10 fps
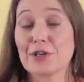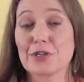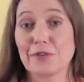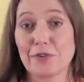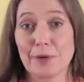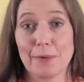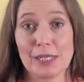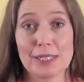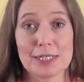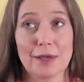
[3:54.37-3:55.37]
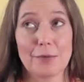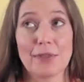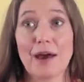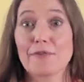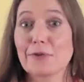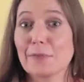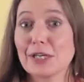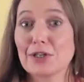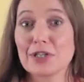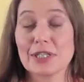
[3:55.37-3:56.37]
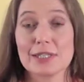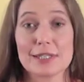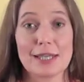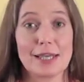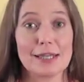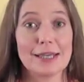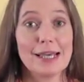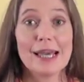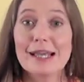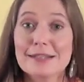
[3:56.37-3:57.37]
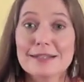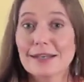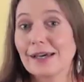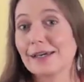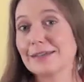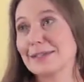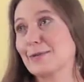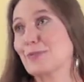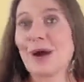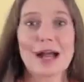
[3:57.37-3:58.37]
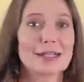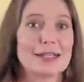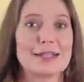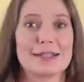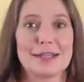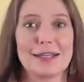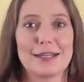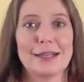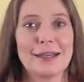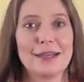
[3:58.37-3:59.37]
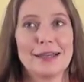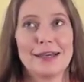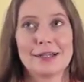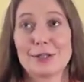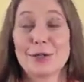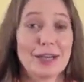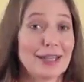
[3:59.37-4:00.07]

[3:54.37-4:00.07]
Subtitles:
to shift our mindset with affirmations and insights and practice and good